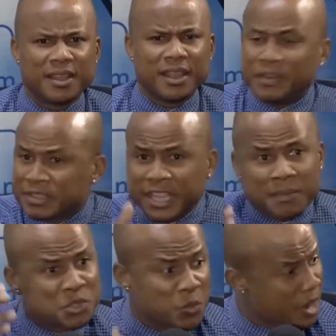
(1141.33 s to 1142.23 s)
And every
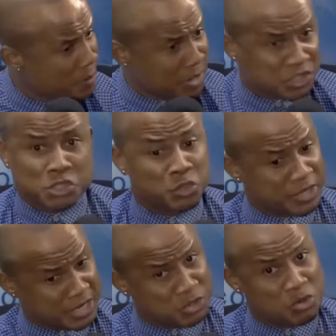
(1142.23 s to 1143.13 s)
time she walks past, she
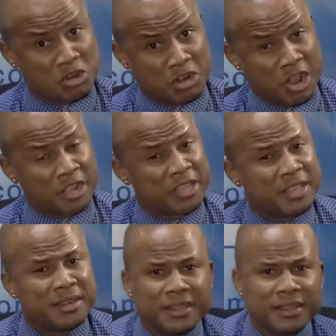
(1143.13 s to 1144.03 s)
looking at you
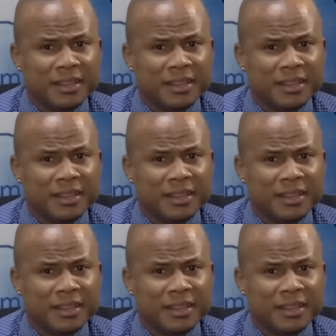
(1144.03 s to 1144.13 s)
longingly.